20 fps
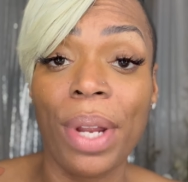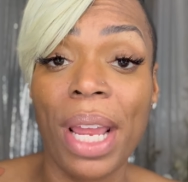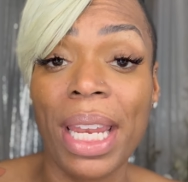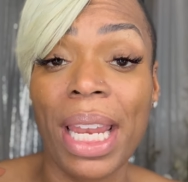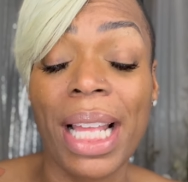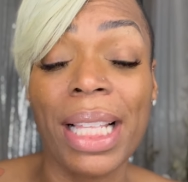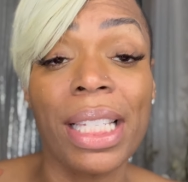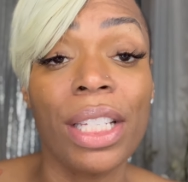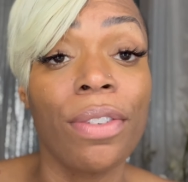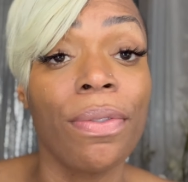And
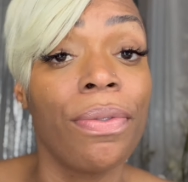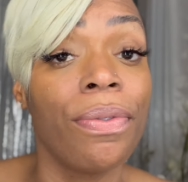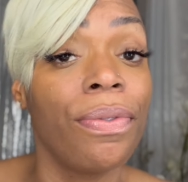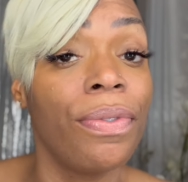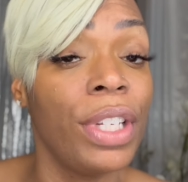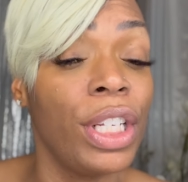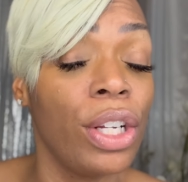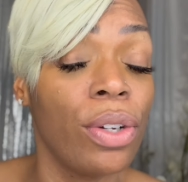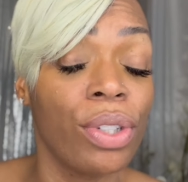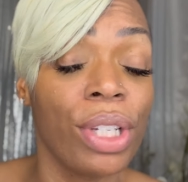I did a
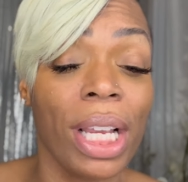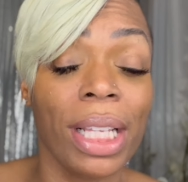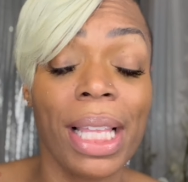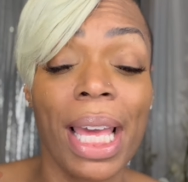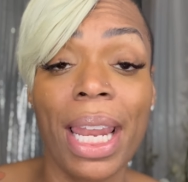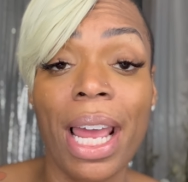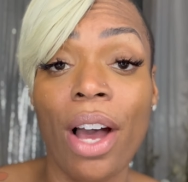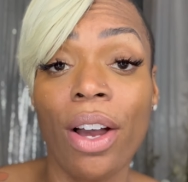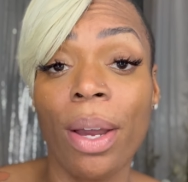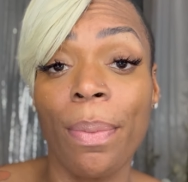video, check
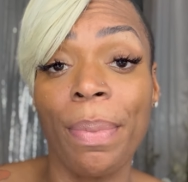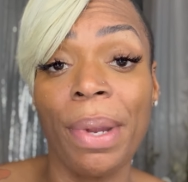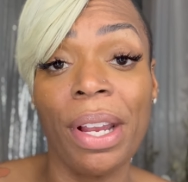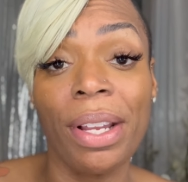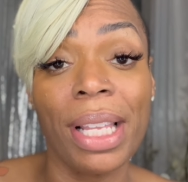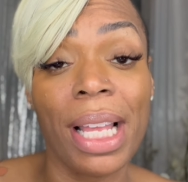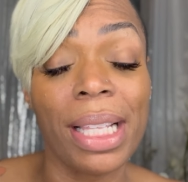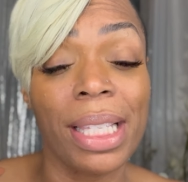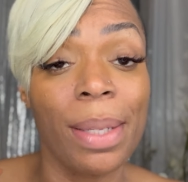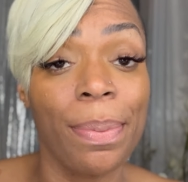that out,
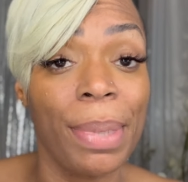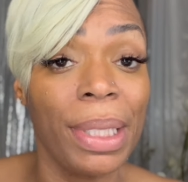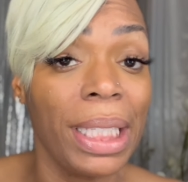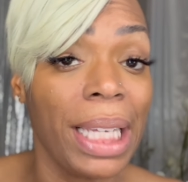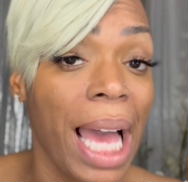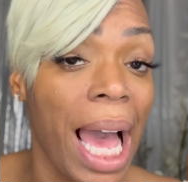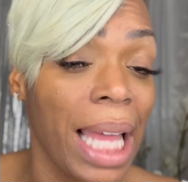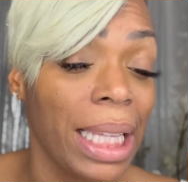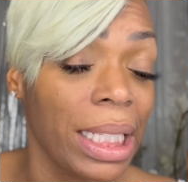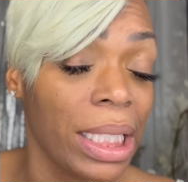comparing that to Billie
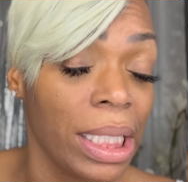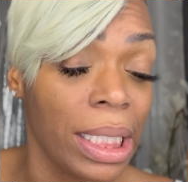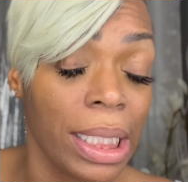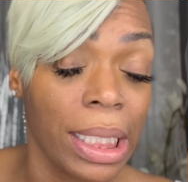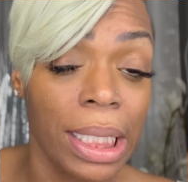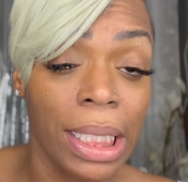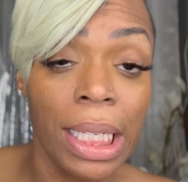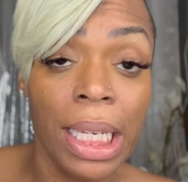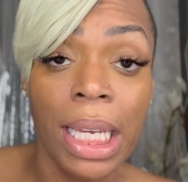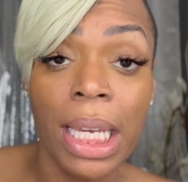
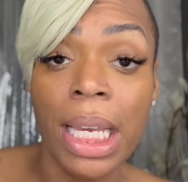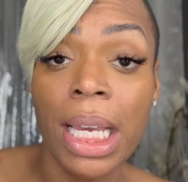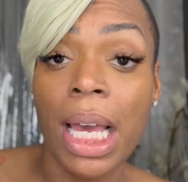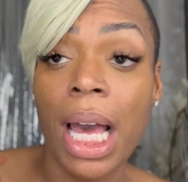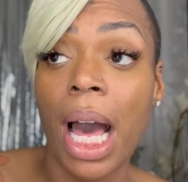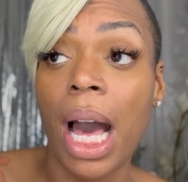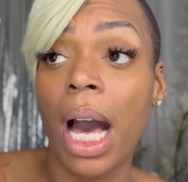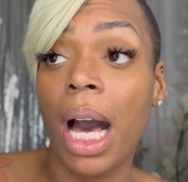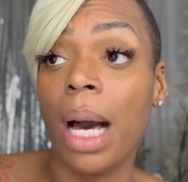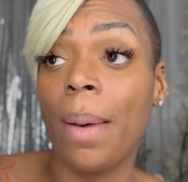Eilish's
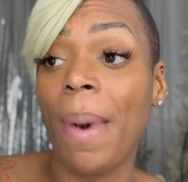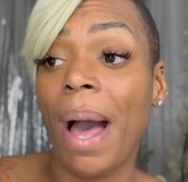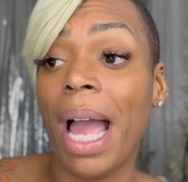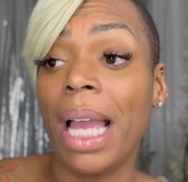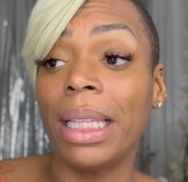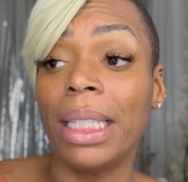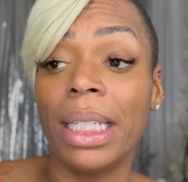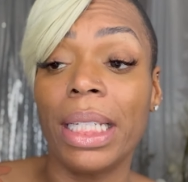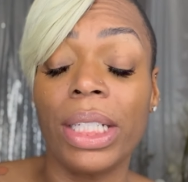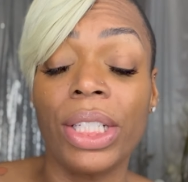
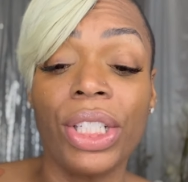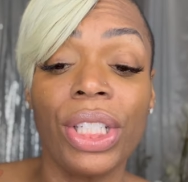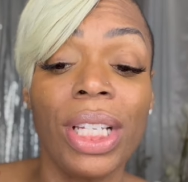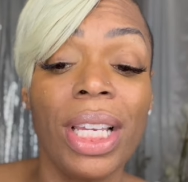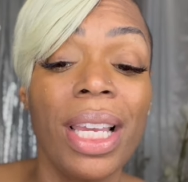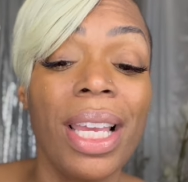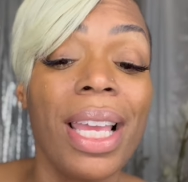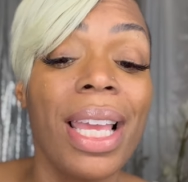Eilish.